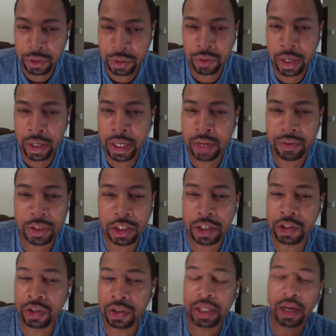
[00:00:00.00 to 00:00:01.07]
You can write everything
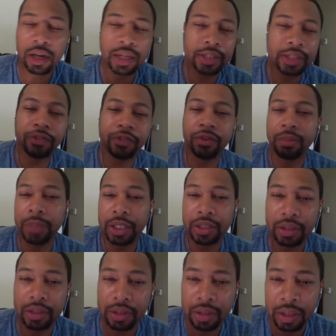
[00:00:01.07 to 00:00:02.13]
because you need all that stuff for
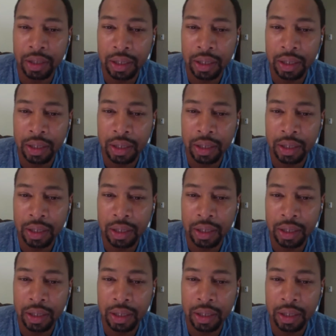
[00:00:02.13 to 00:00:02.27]
business.